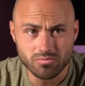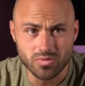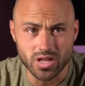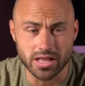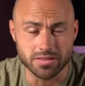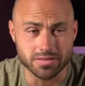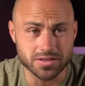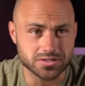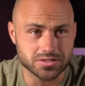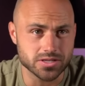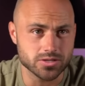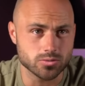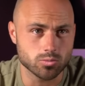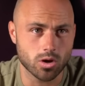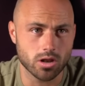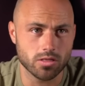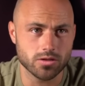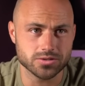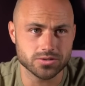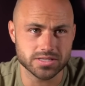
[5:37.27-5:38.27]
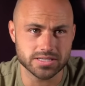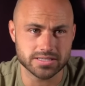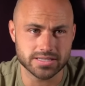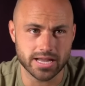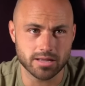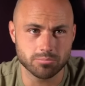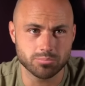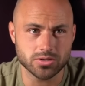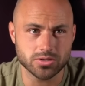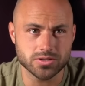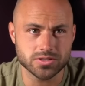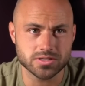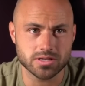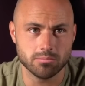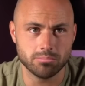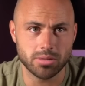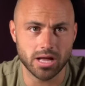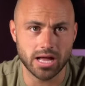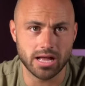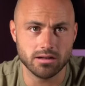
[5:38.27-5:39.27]
And this is one of those examples,
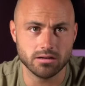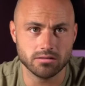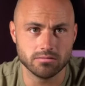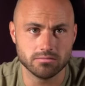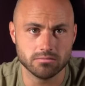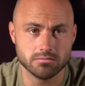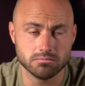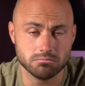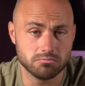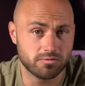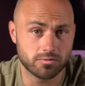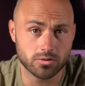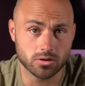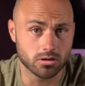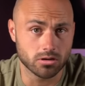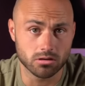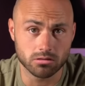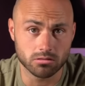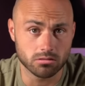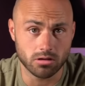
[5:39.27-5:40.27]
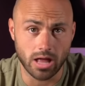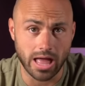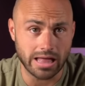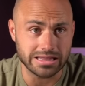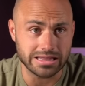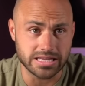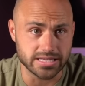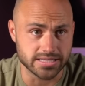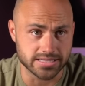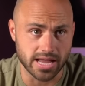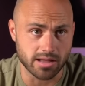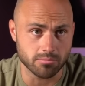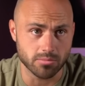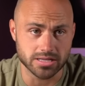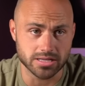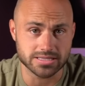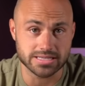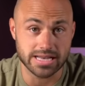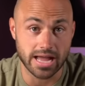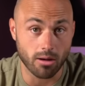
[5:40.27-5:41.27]
but for at least 8
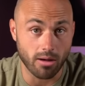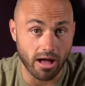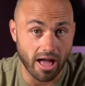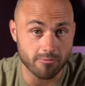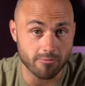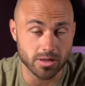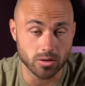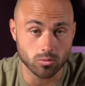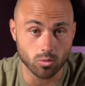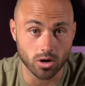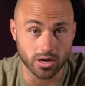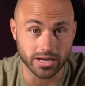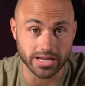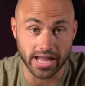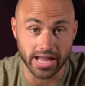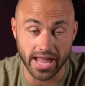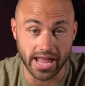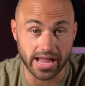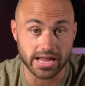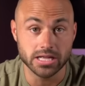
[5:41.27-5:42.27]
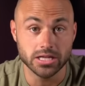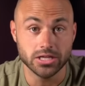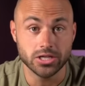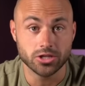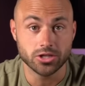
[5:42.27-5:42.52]
months now, I've been warning, hey,